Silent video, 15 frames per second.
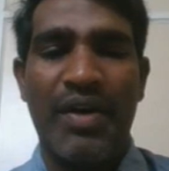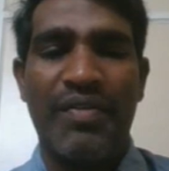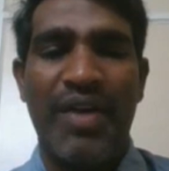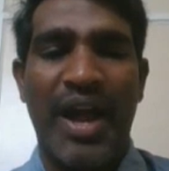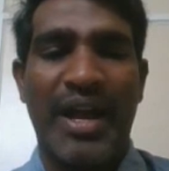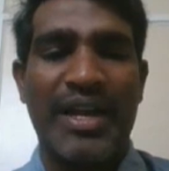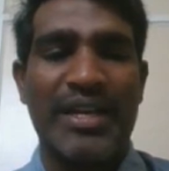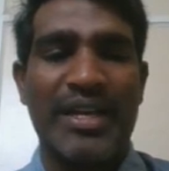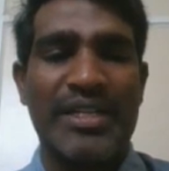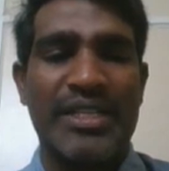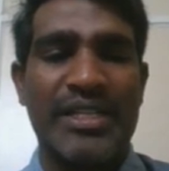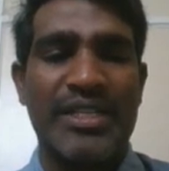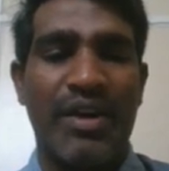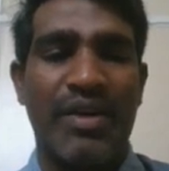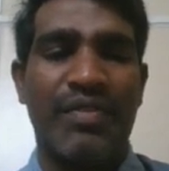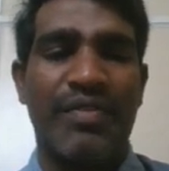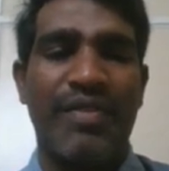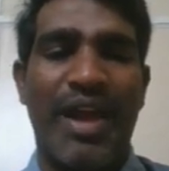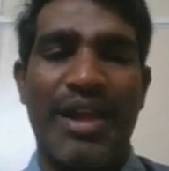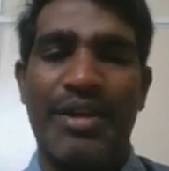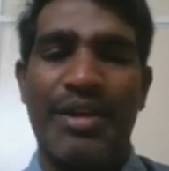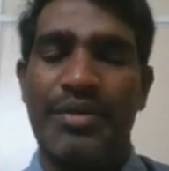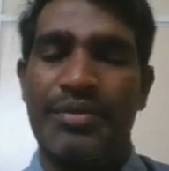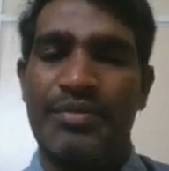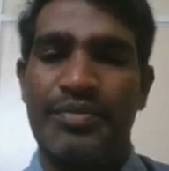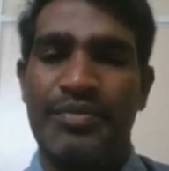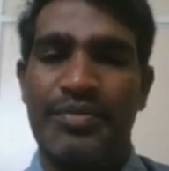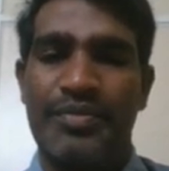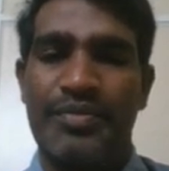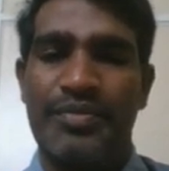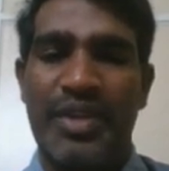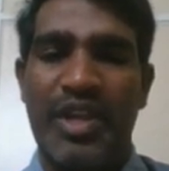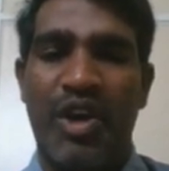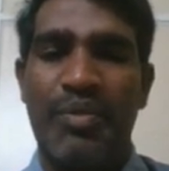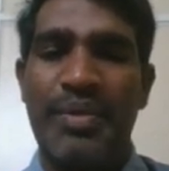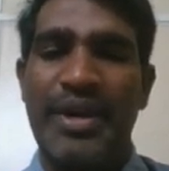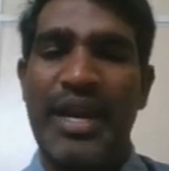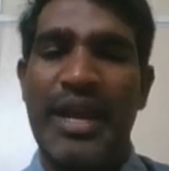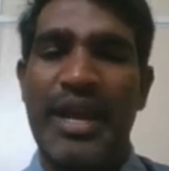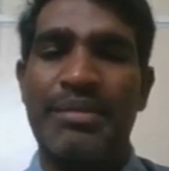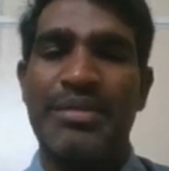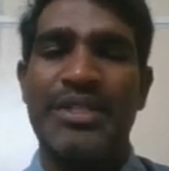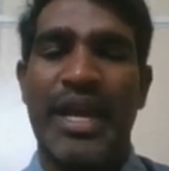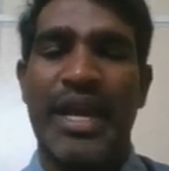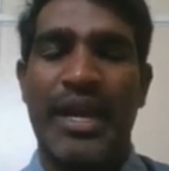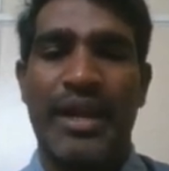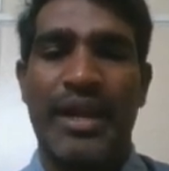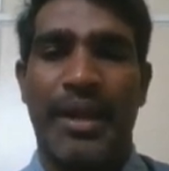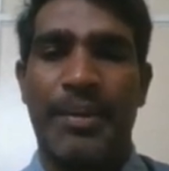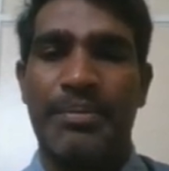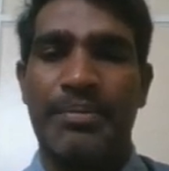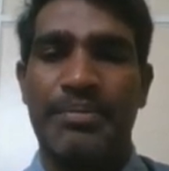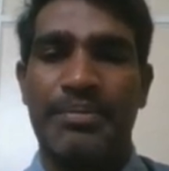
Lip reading: of occurrences of value. How many times it is occurring.